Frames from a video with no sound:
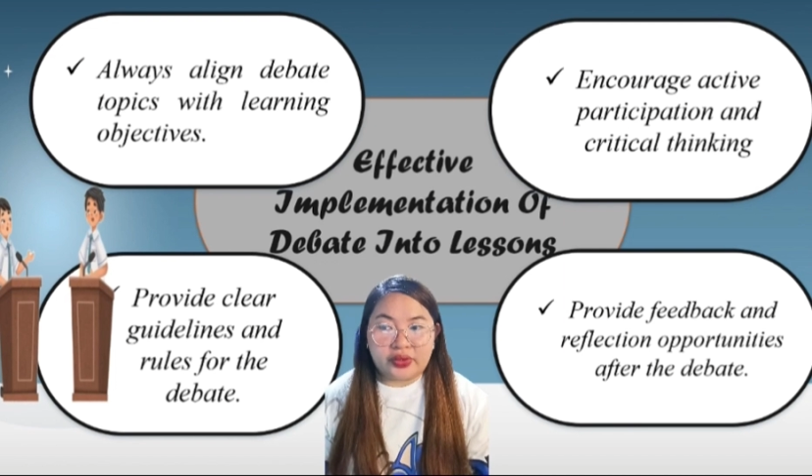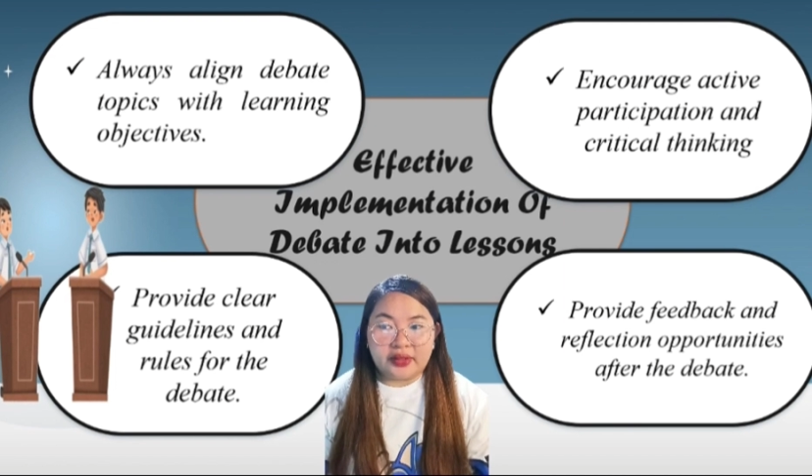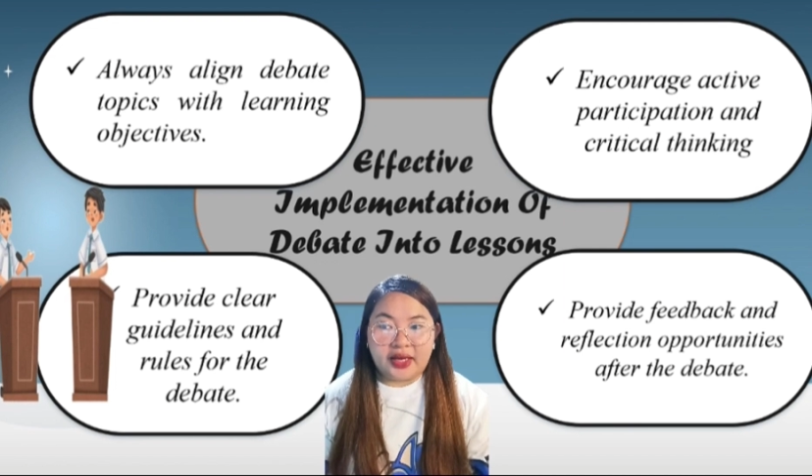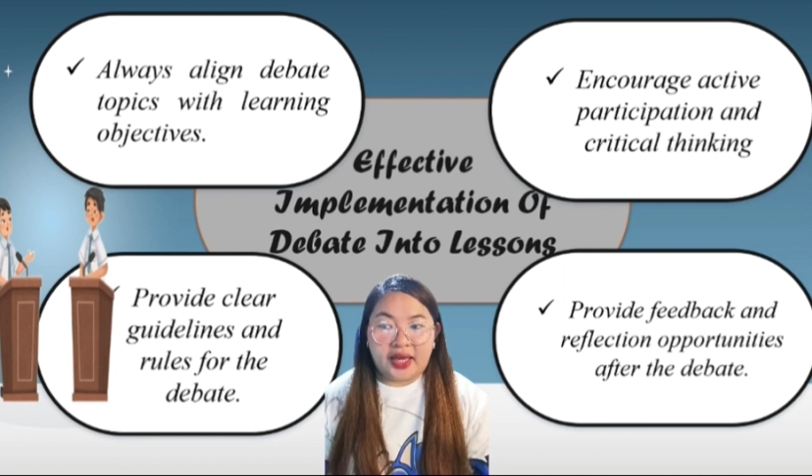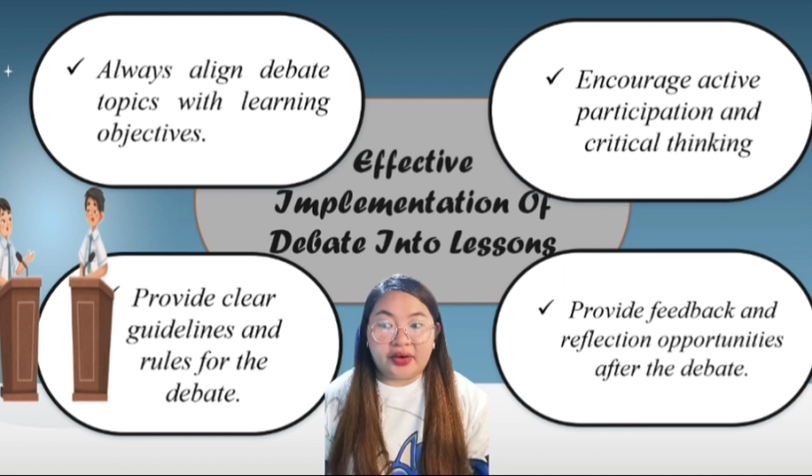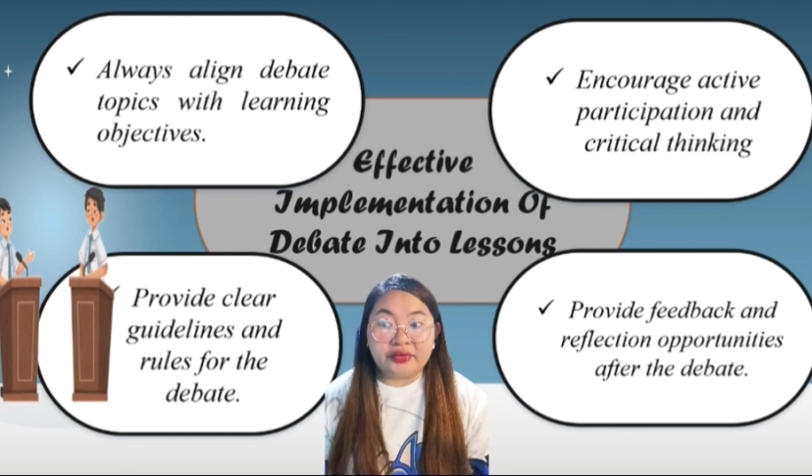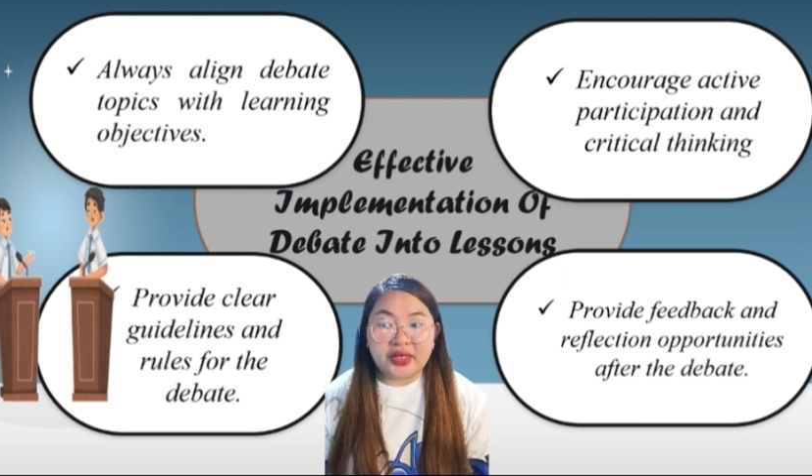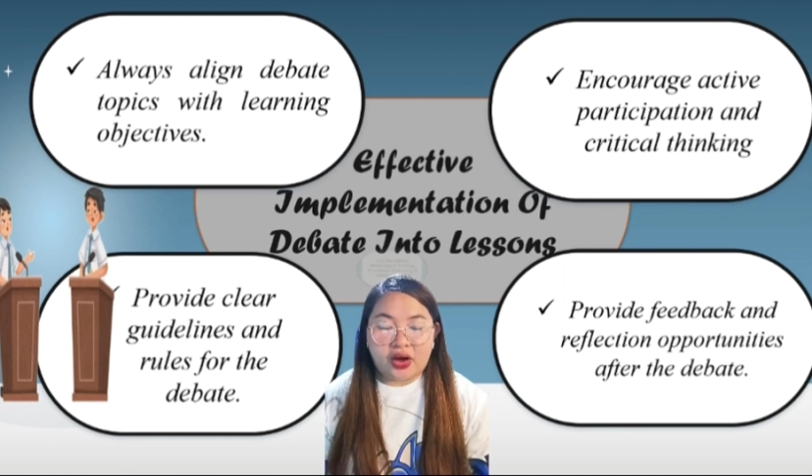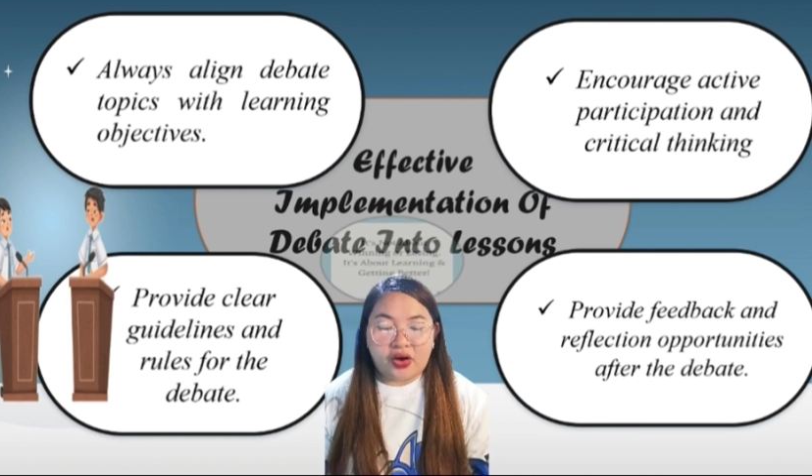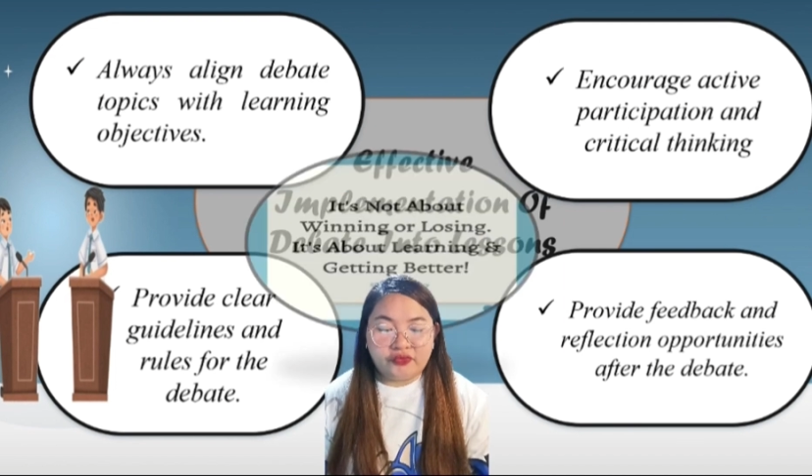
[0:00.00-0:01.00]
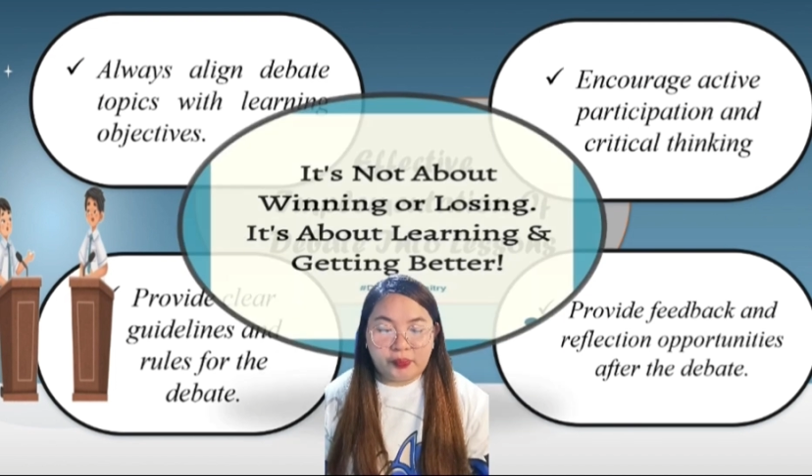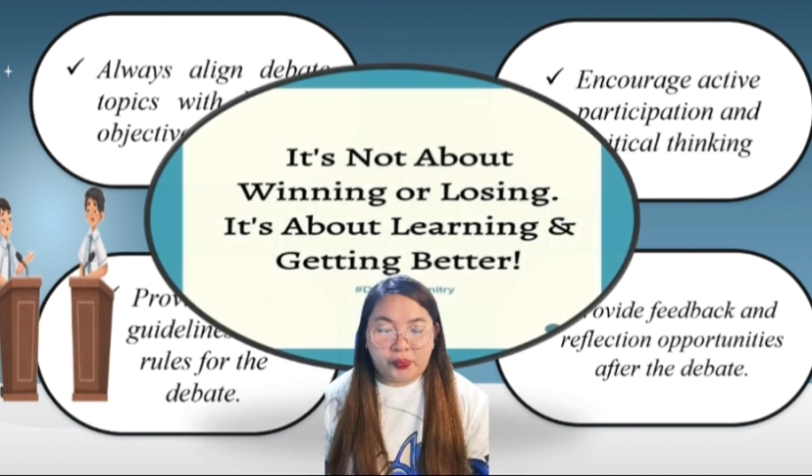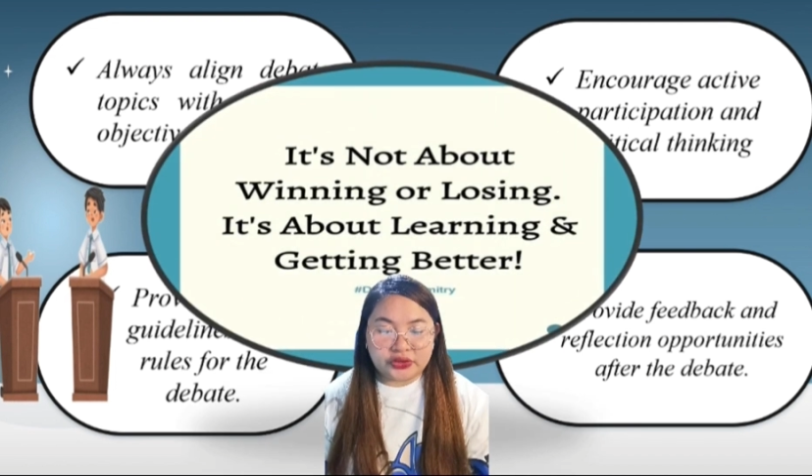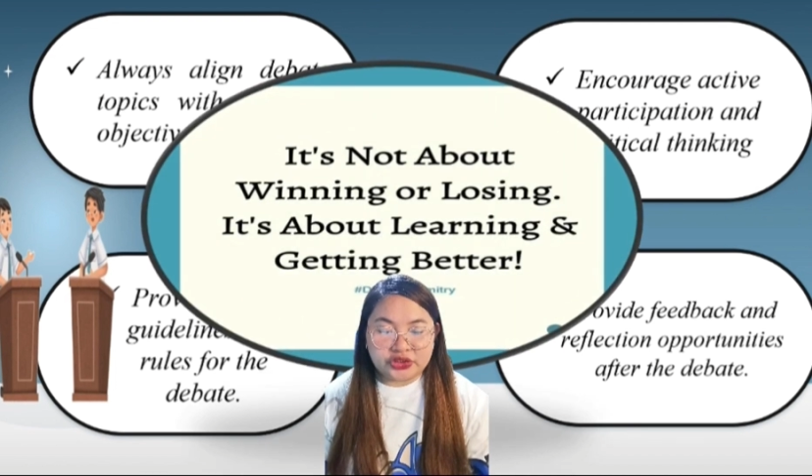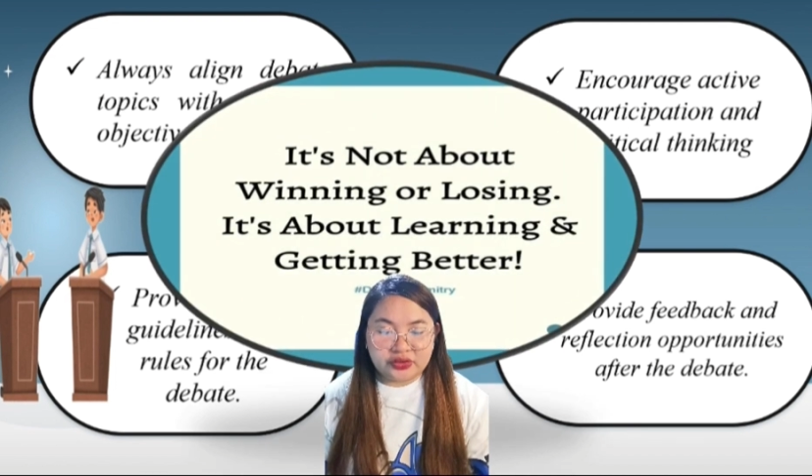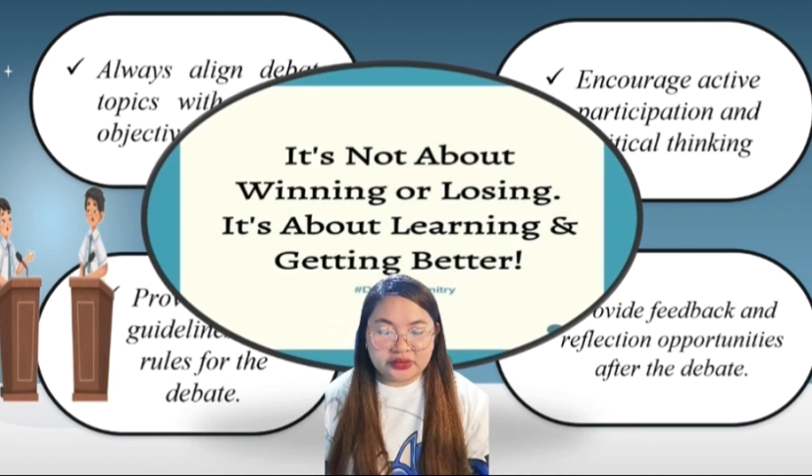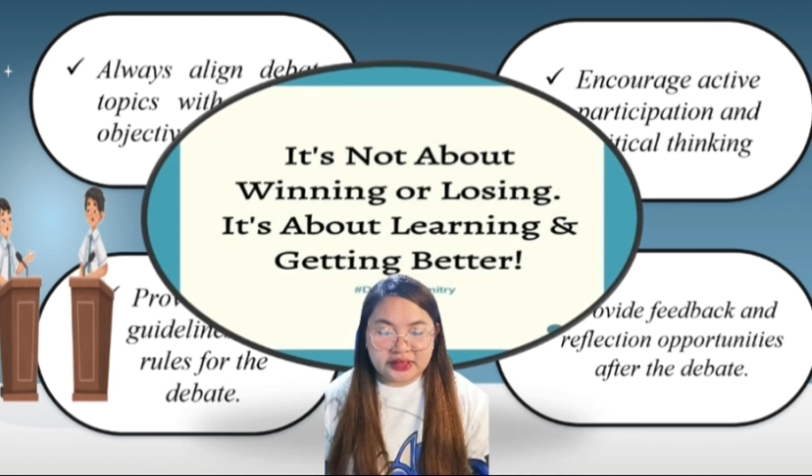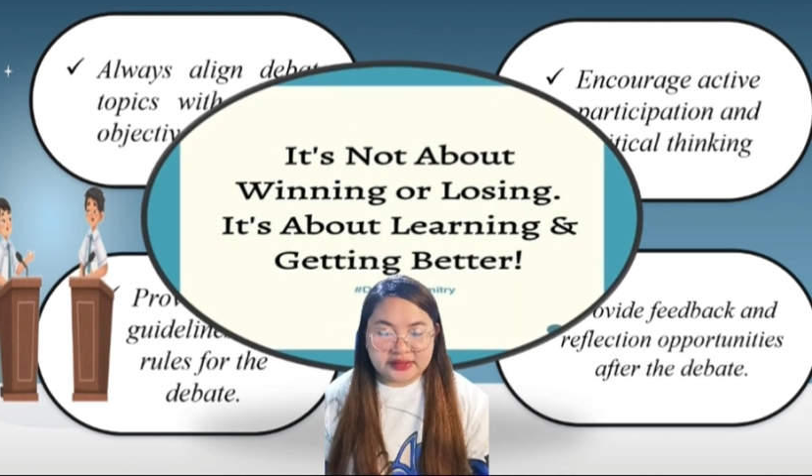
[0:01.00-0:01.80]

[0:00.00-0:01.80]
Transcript: area of opportunities